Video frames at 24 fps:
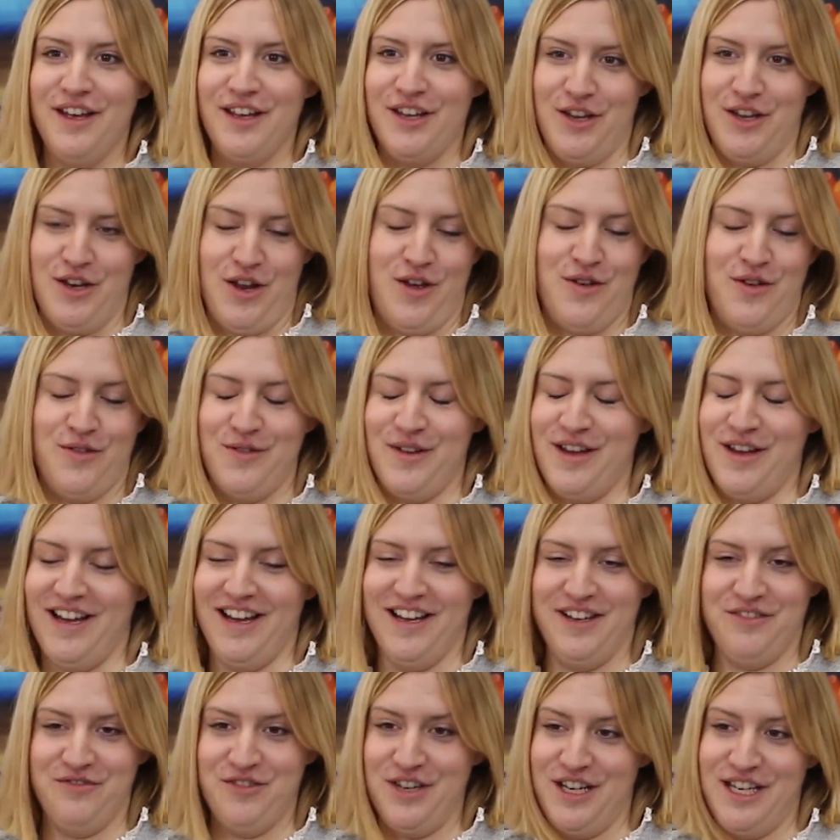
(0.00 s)
you know,
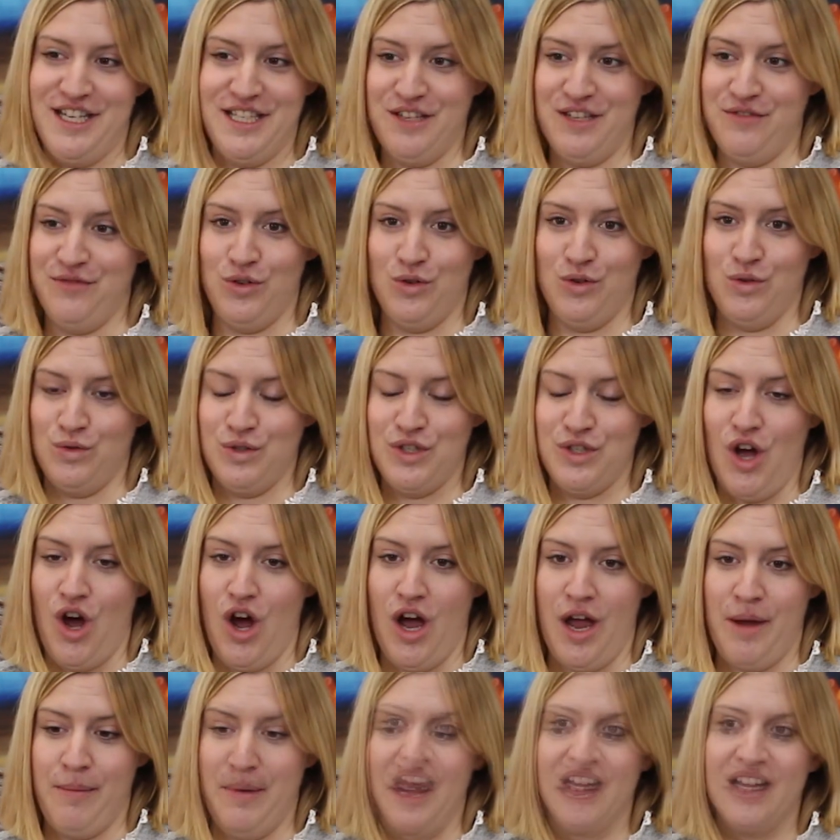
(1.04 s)
a really difficult
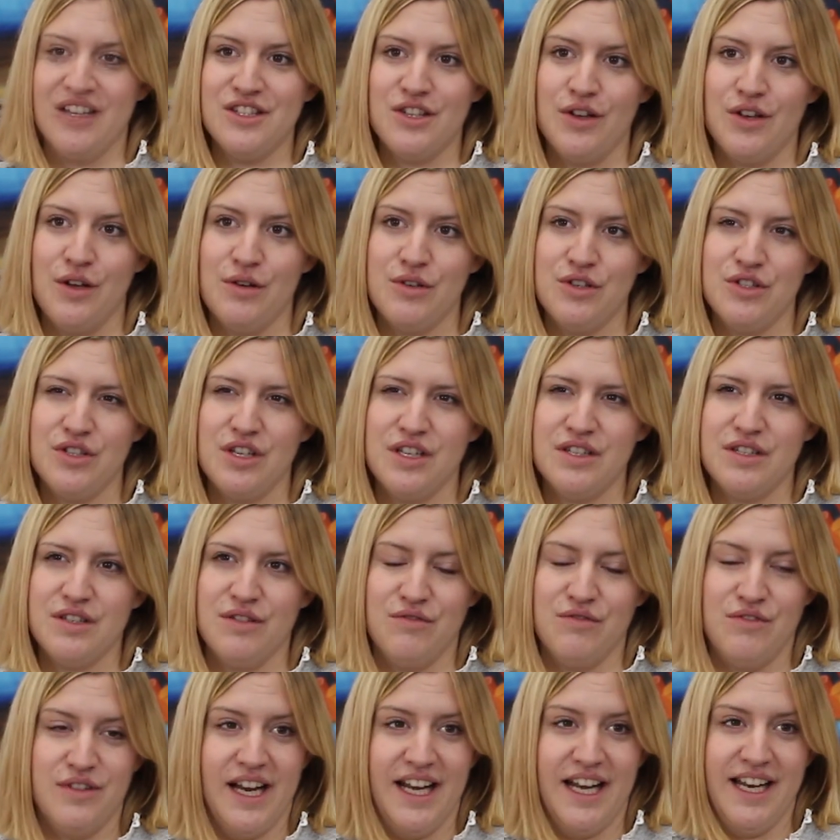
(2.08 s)
time. And so it was just a
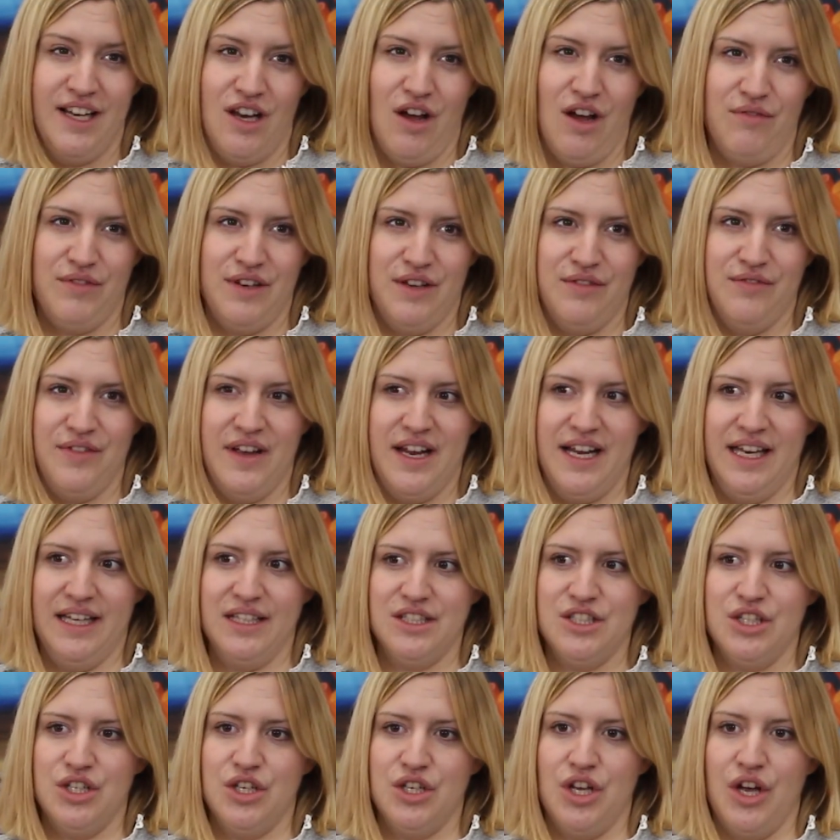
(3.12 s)
really lovely feeling
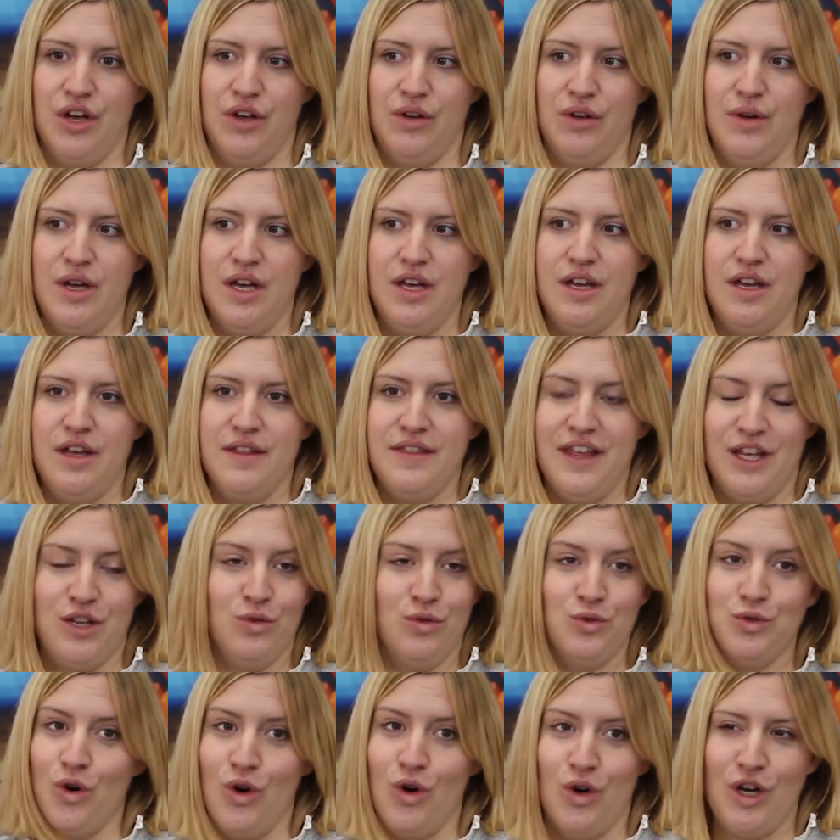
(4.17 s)
to know that
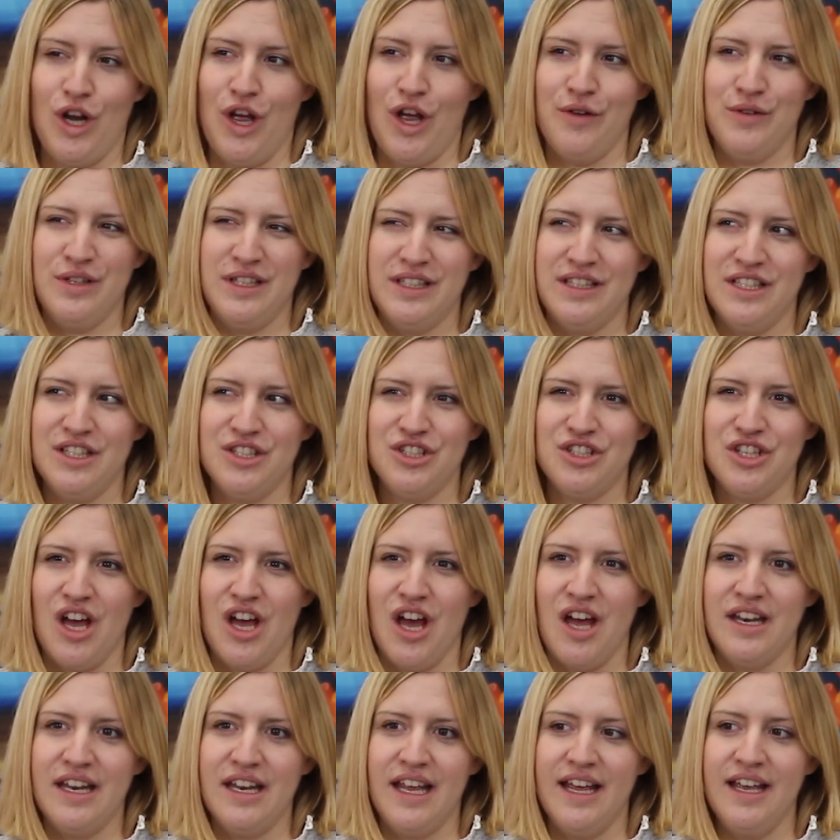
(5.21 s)
you're not alone in this
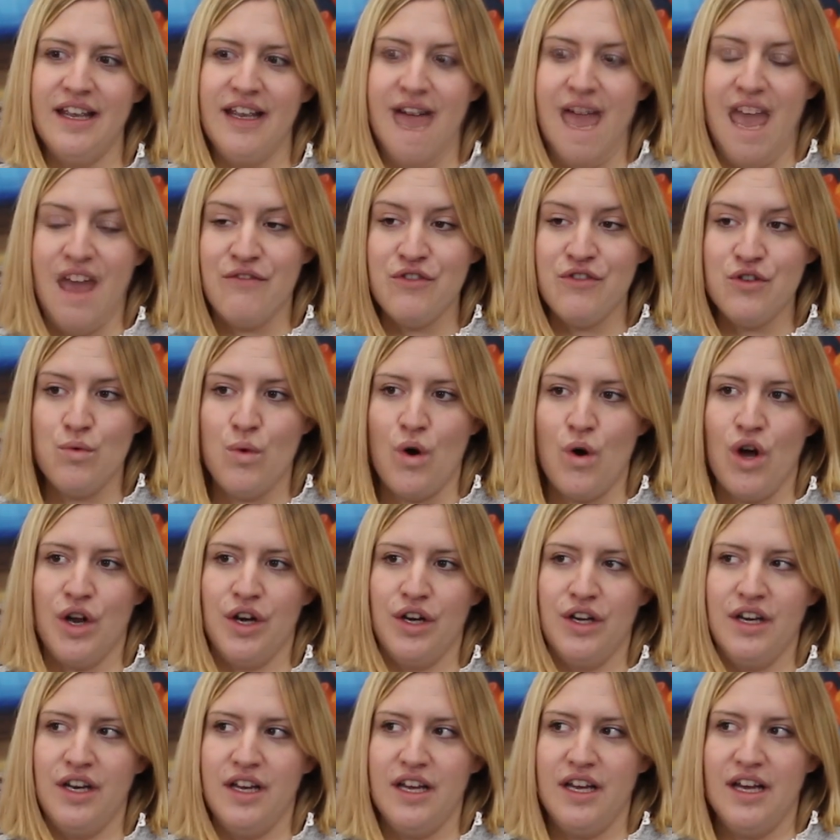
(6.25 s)
journey.
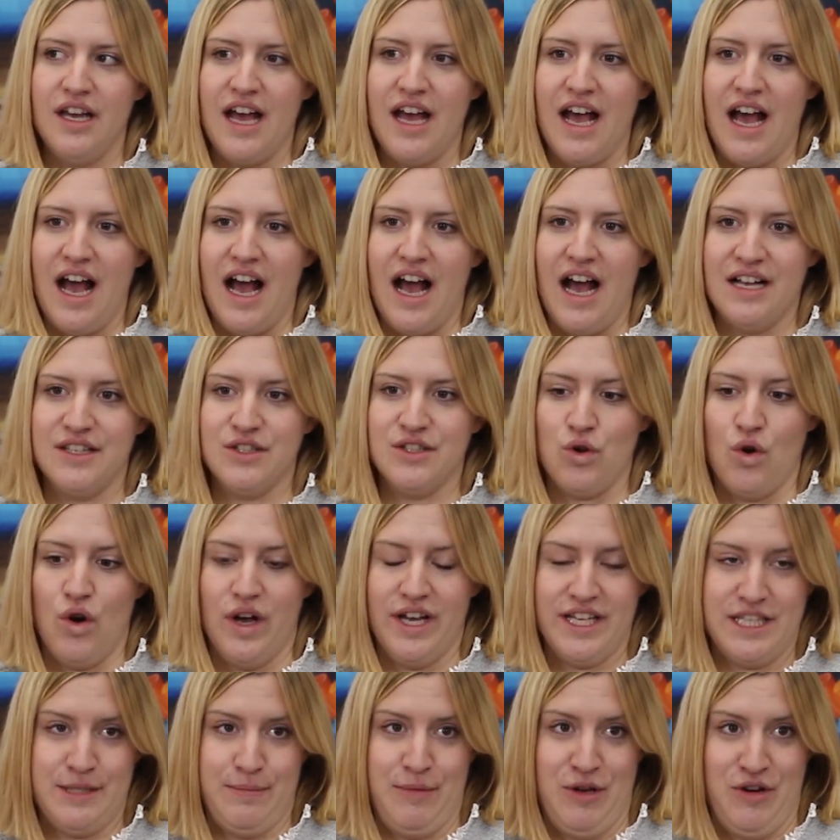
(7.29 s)
Everyone has got
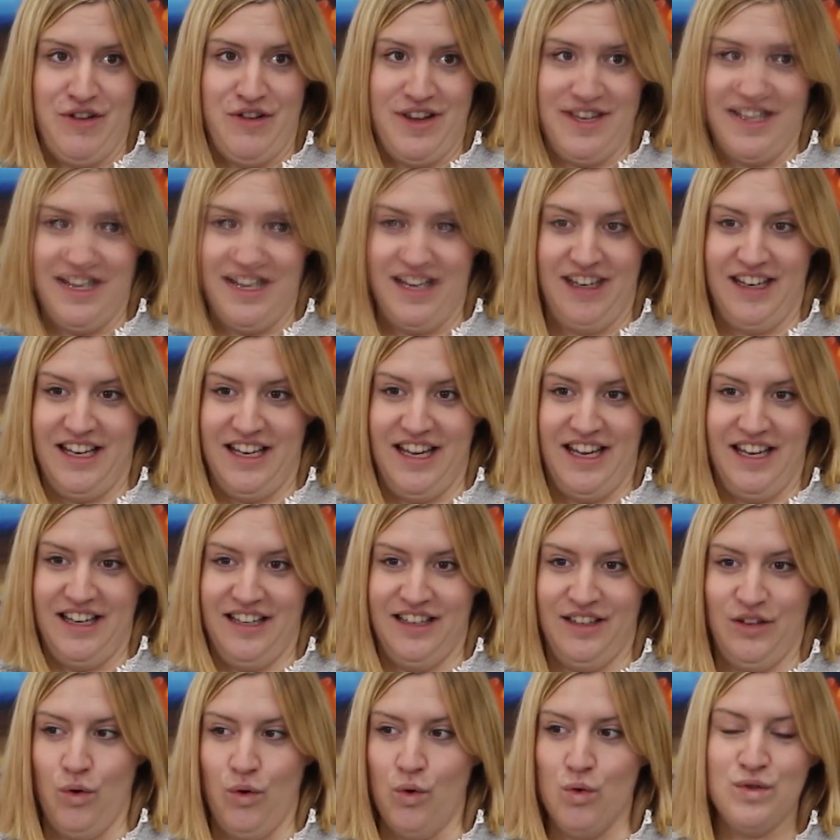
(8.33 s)
experience in,
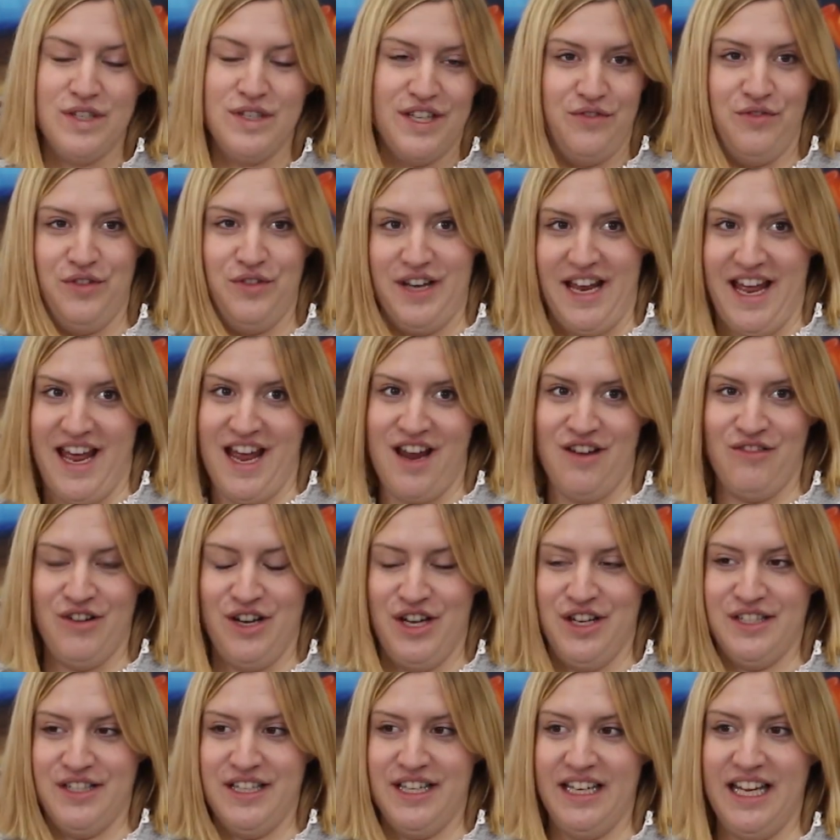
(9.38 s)
in all different
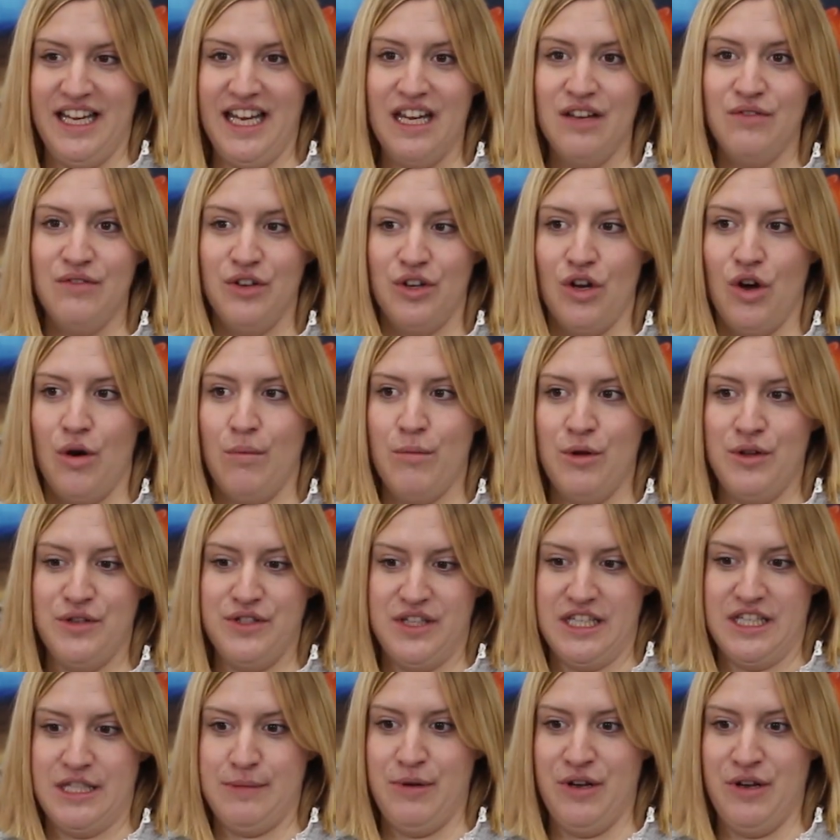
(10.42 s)
areas and even our most
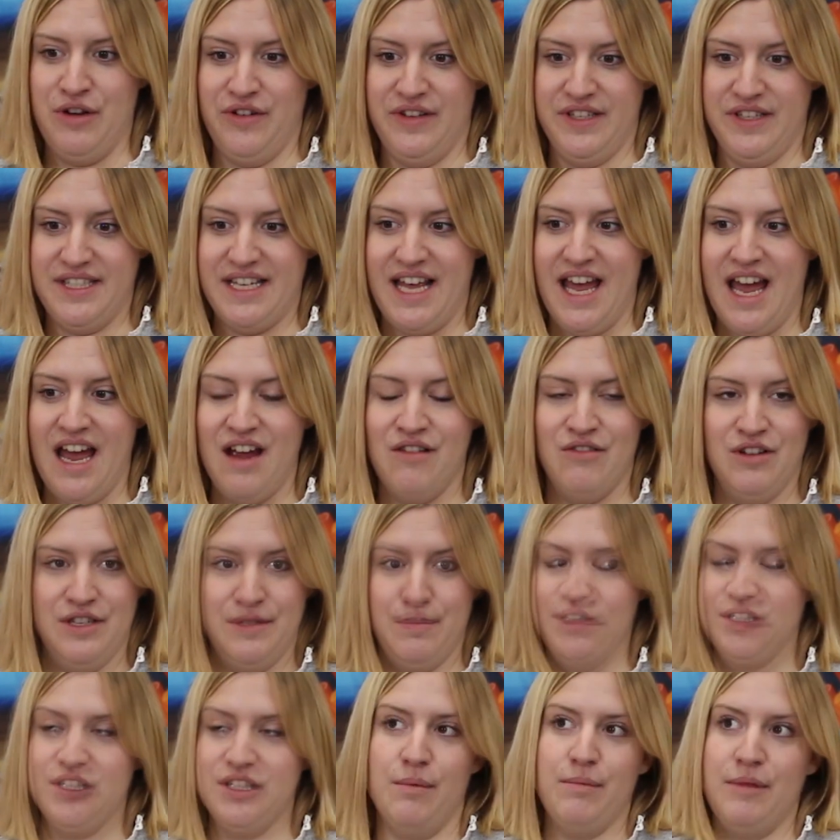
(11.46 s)
experienced carers,
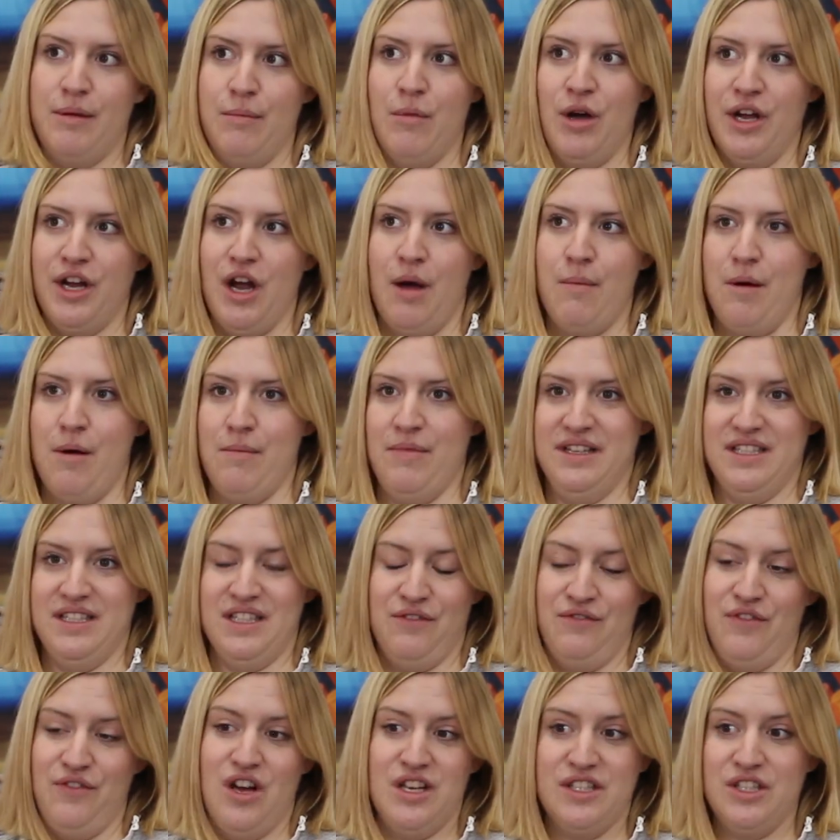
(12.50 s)
something might come up that's
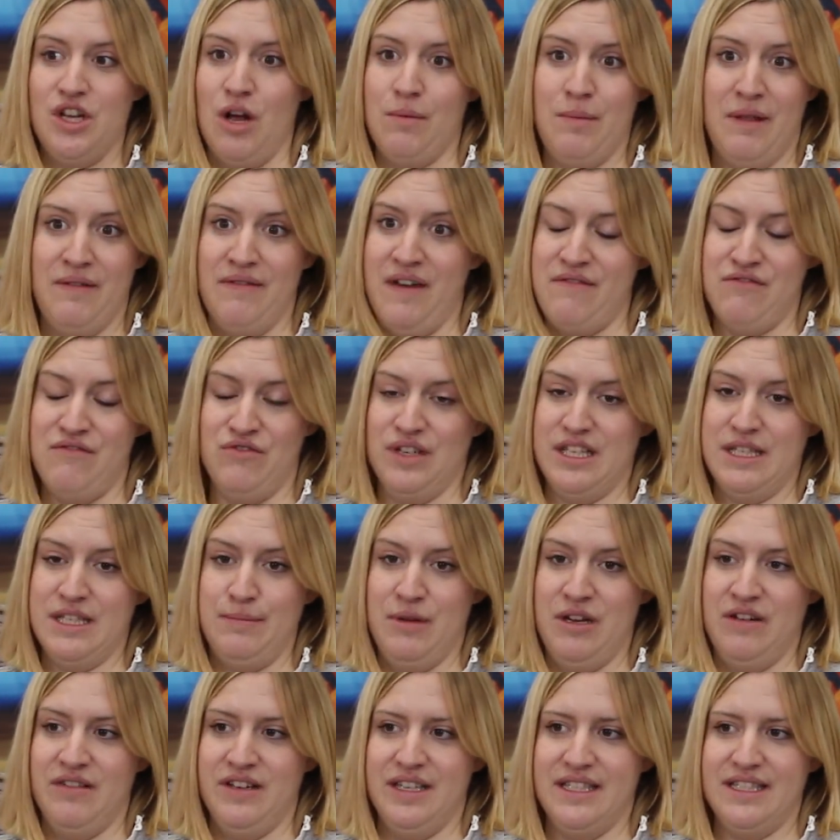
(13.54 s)
the first time they've ever
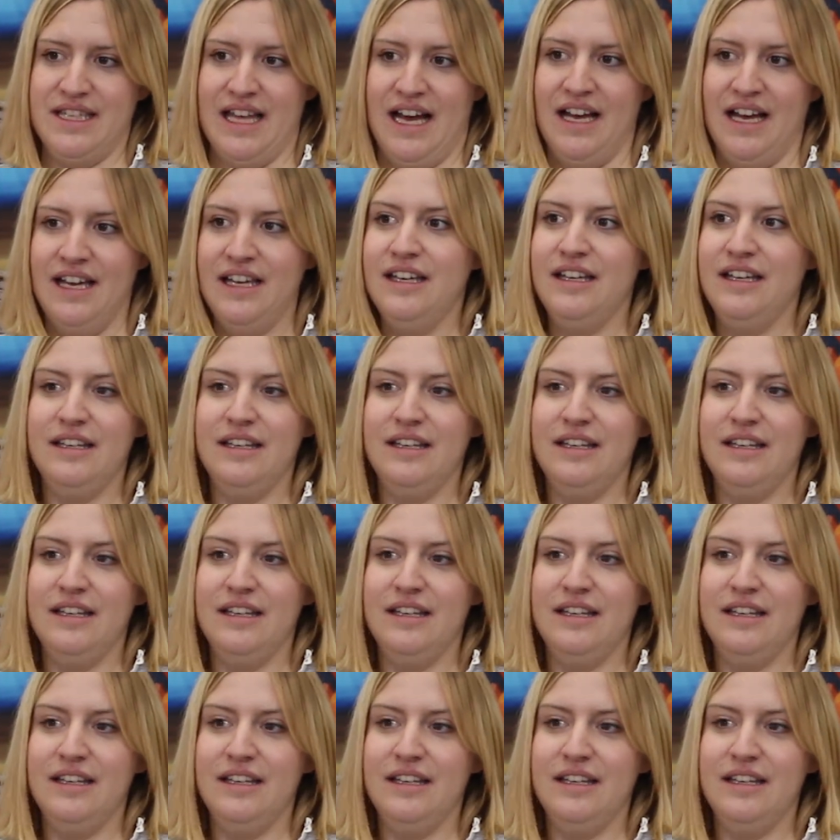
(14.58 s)
experienced that